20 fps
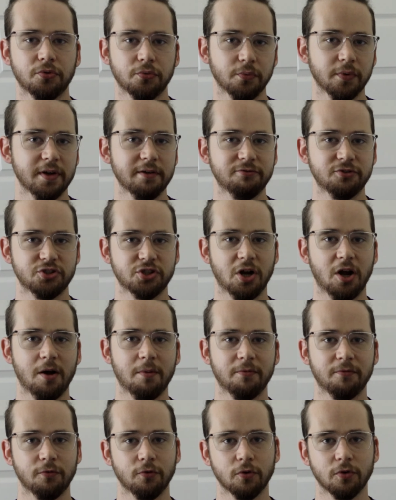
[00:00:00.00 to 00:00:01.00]
thrift
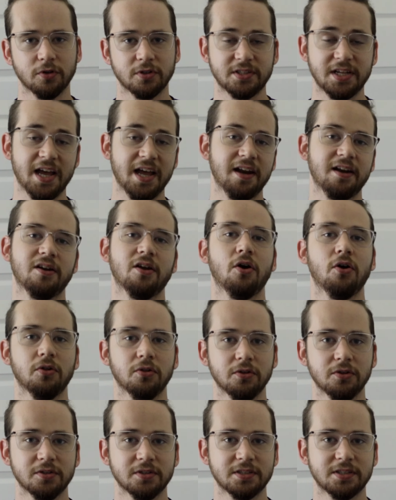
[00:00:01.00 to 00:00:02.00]
shop for
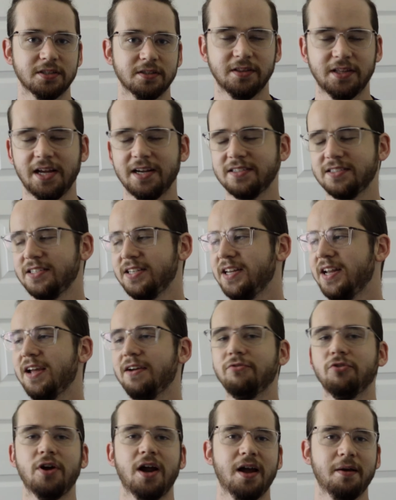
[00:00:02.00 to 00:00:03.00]
$10. That's
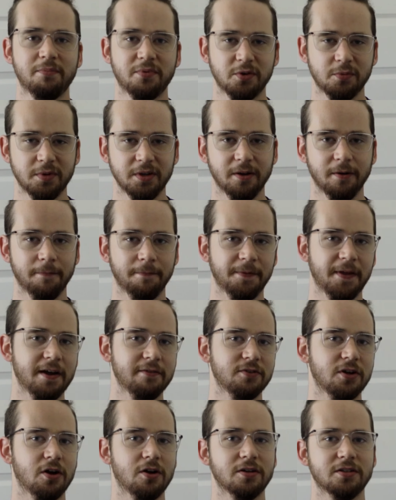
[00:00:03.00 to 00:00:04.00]
never happened to me.
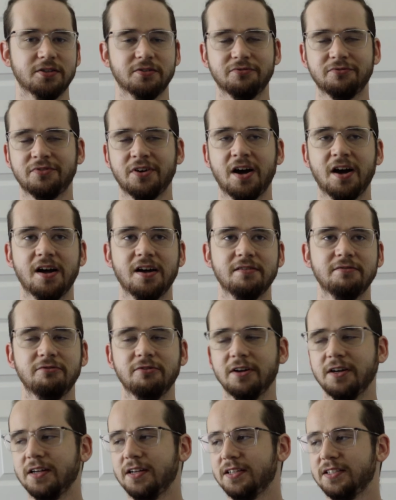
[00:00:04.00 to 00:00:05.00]
I've gone to
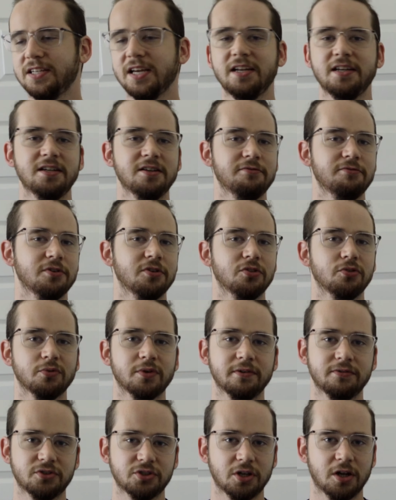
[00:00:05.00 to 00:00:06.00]
5-10 different
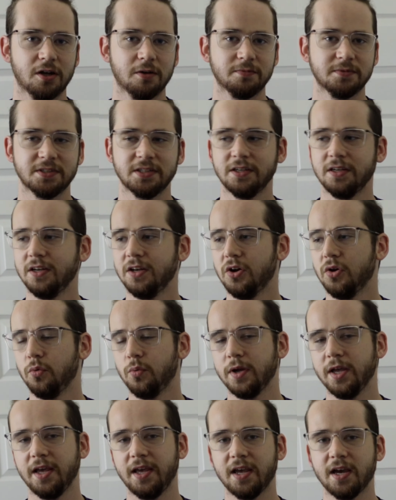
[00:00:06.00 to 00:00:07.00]
thrift shops,
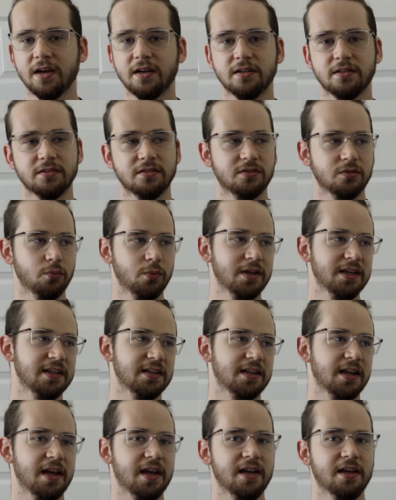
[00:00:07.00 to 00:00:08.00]
weekends,
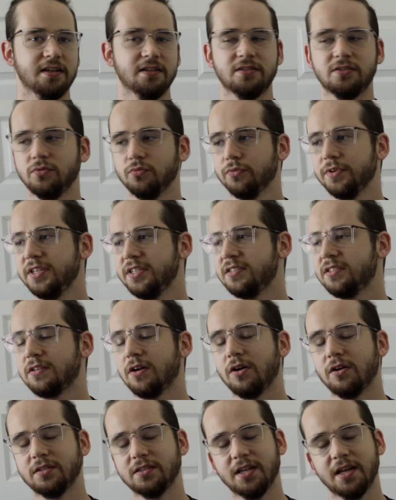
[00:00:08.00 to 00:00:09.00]
weekdays,
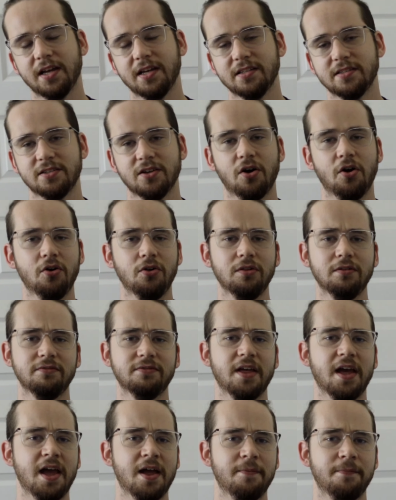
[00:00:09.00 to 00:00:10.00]
restock days, all of
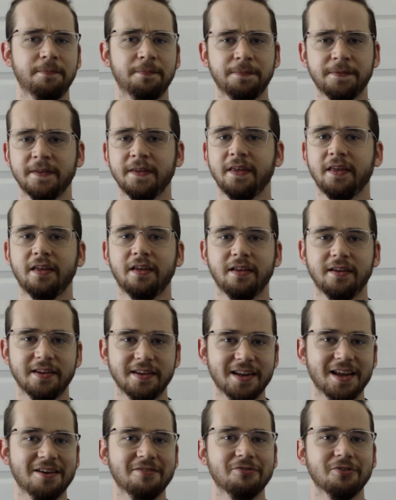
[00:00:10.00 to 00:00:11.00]
that
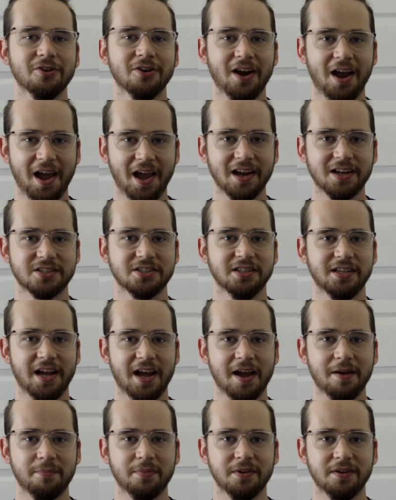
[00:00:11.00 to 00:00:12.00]
never actually
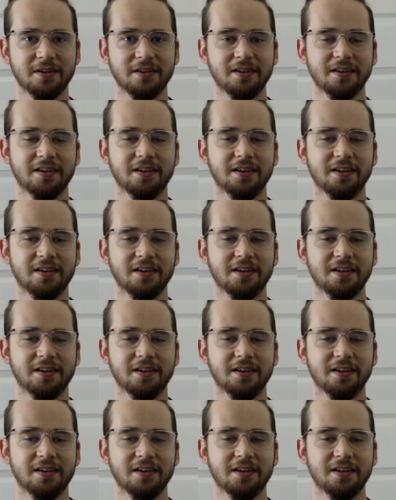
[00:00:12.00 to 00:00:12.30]
happened